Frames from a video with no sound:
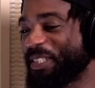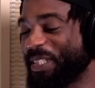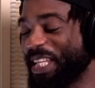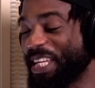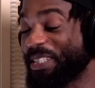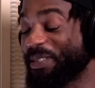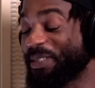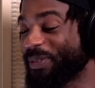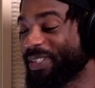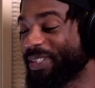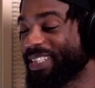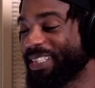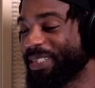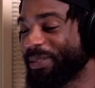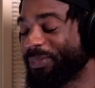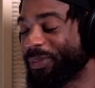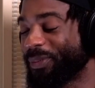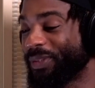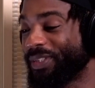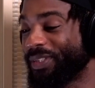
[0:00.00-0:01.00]
really good
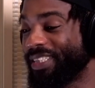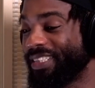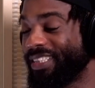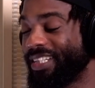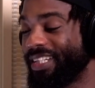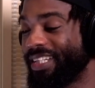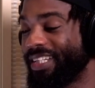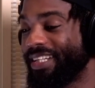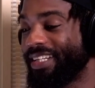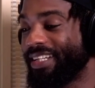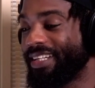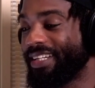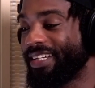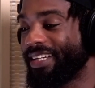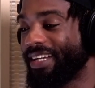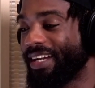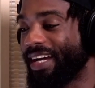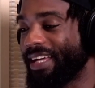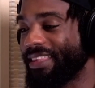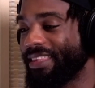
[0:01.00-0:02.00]
point.
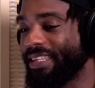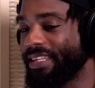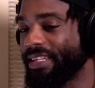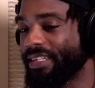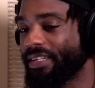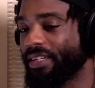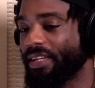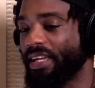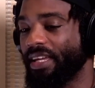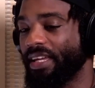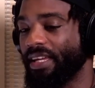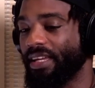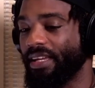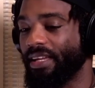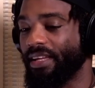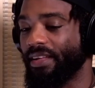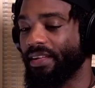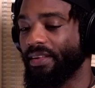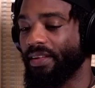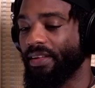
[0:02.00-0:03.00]
I think
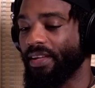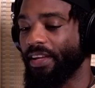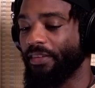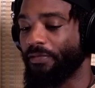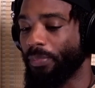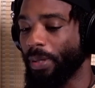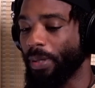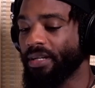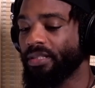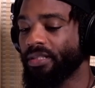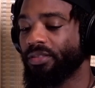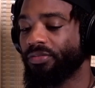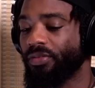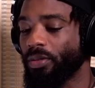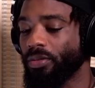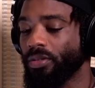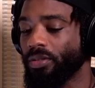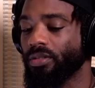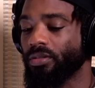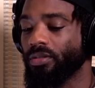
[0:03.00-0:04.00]
if parents
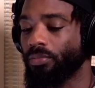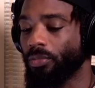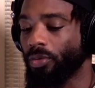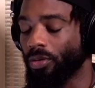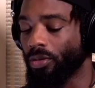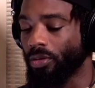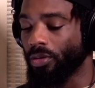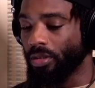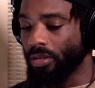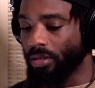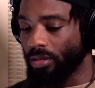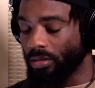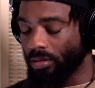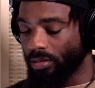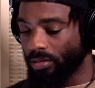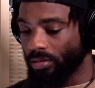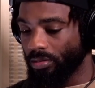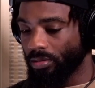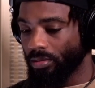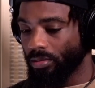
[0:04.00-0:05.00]
focus more
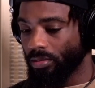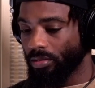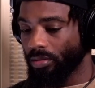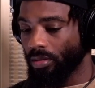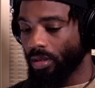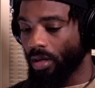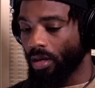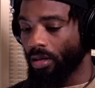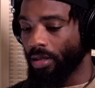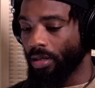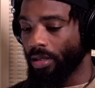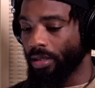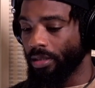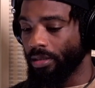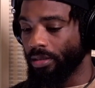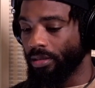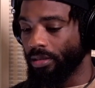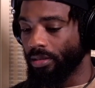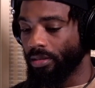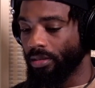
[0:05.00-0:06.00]

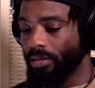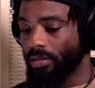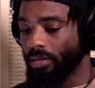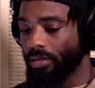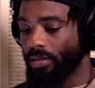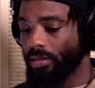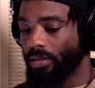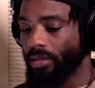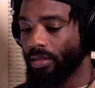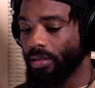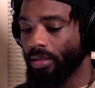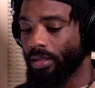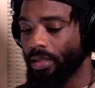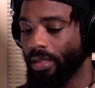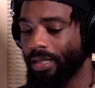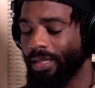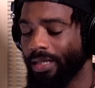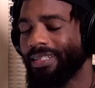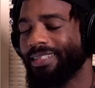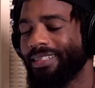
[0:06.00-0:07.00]
on,
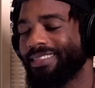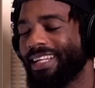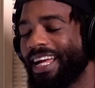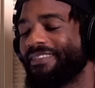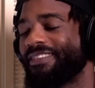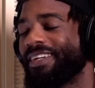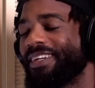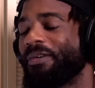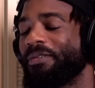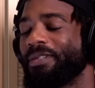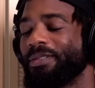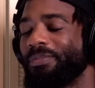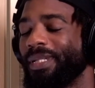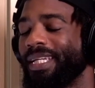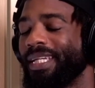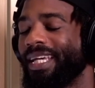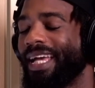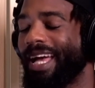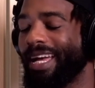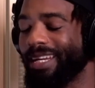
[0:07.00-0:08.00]
and it doesn't have to always
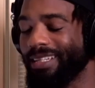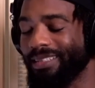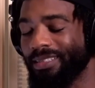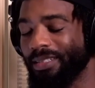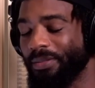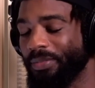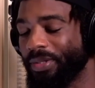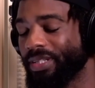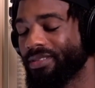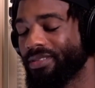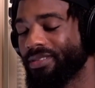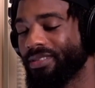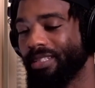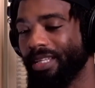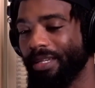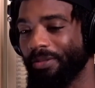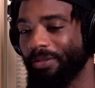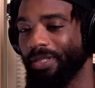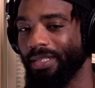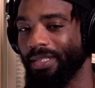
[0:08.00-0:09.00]
be academics in
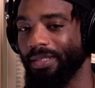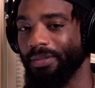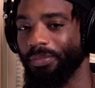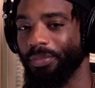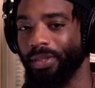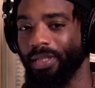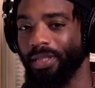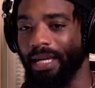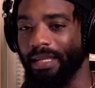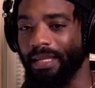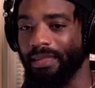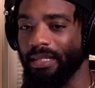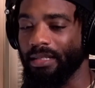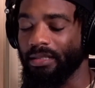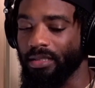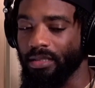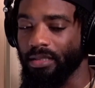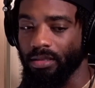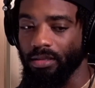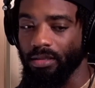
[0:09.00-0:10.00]
that way, but I think
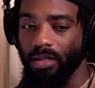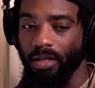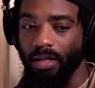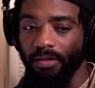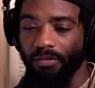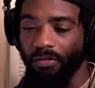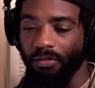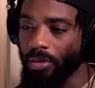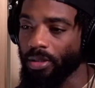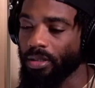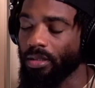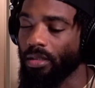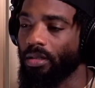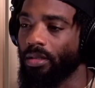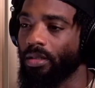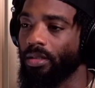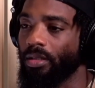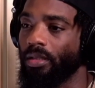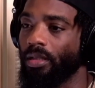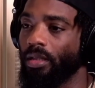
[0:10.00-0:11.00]
just focusing
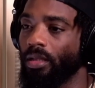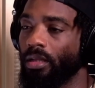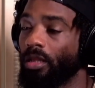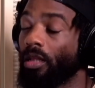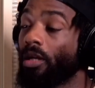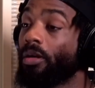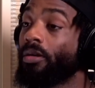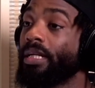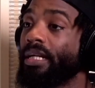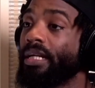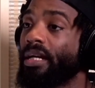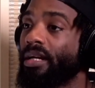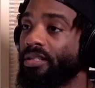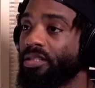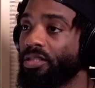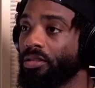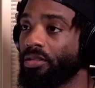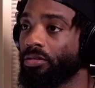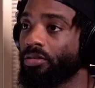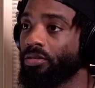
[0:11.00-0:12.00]
on learning our
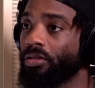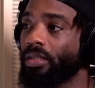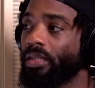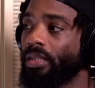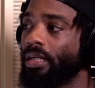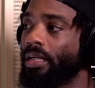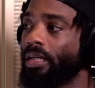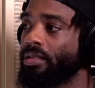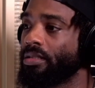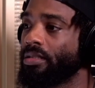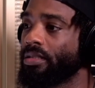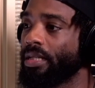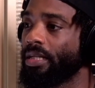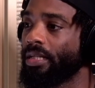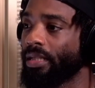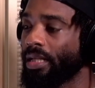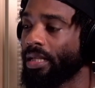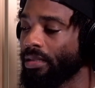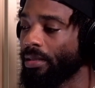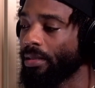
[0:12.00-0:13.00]
children and understanding
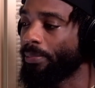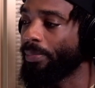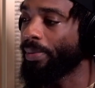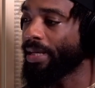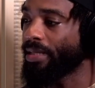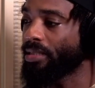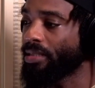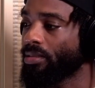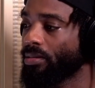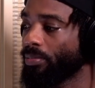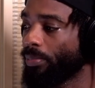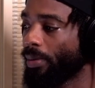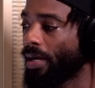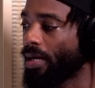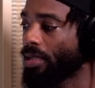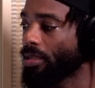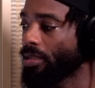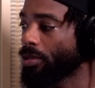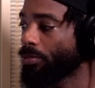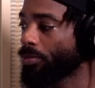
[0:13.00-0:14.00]
like the best
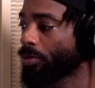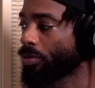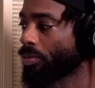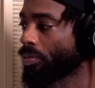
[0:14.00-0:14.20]
possible